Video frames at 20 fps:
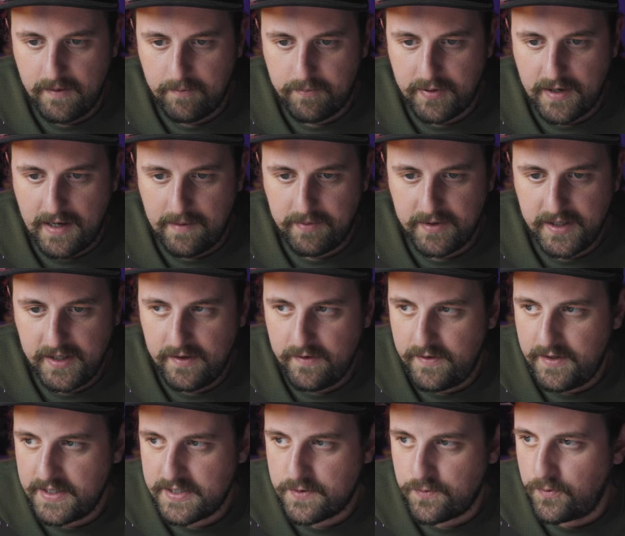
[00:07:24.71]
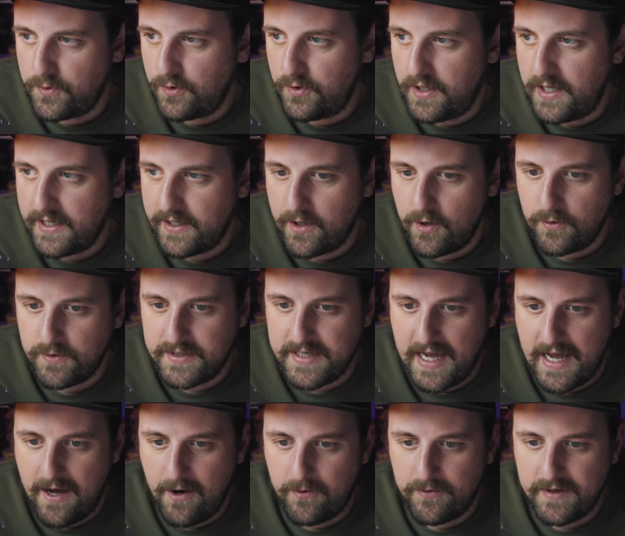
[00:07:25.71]
probably this will like go
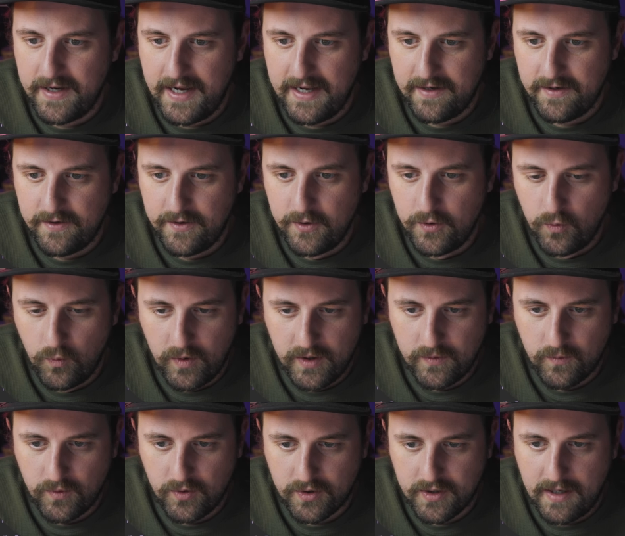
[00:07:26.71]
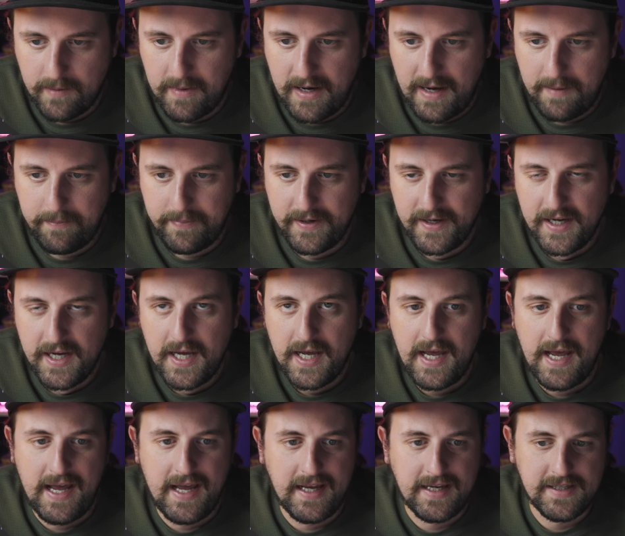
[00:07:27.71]
down and a new one will come up
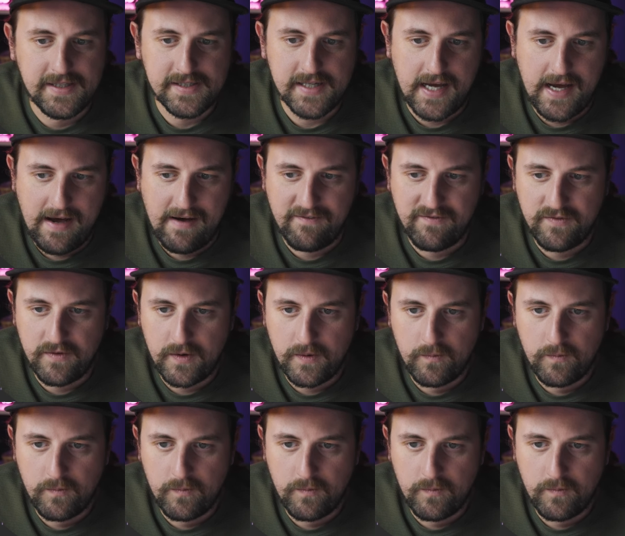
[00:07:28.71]
and have